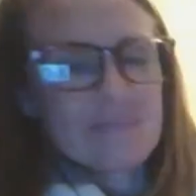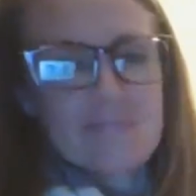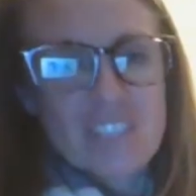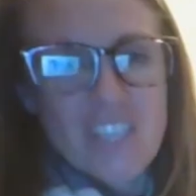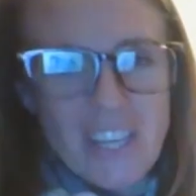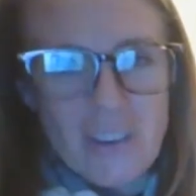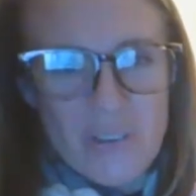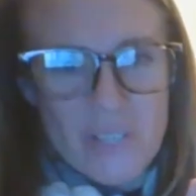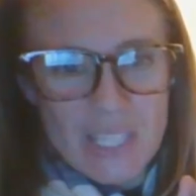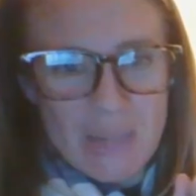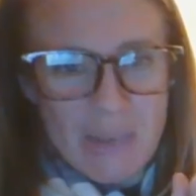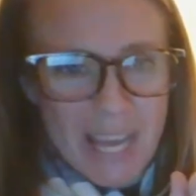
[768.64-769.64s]
Check
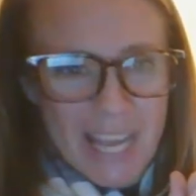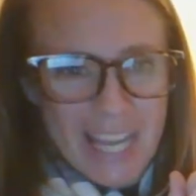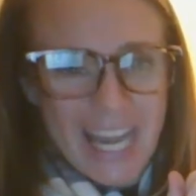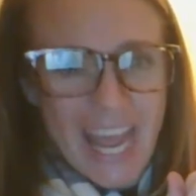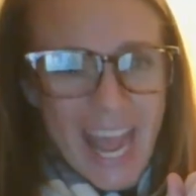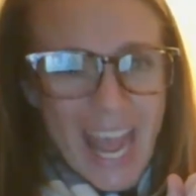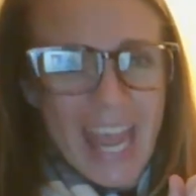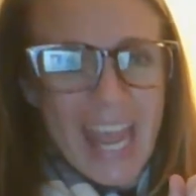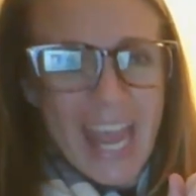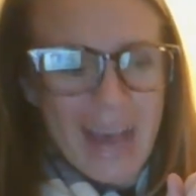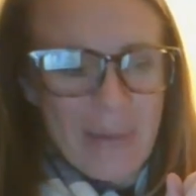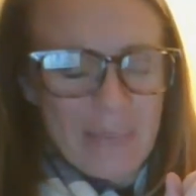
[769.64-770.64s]
yours to mine.
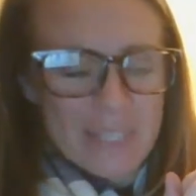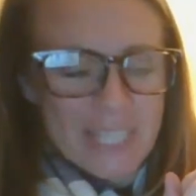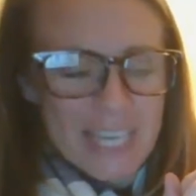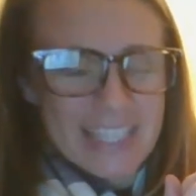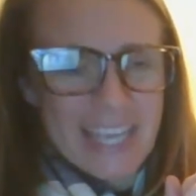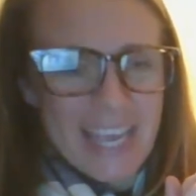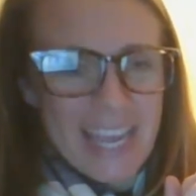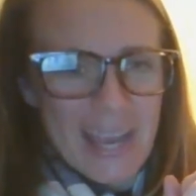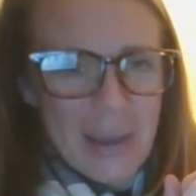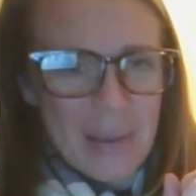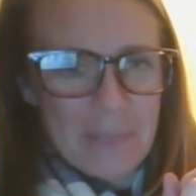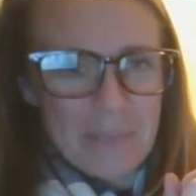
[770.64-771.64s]
AM says
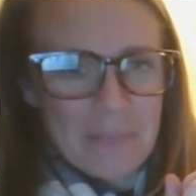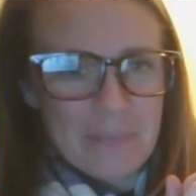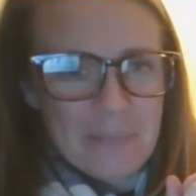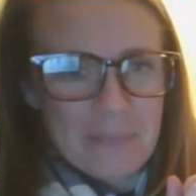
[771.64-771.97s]
am.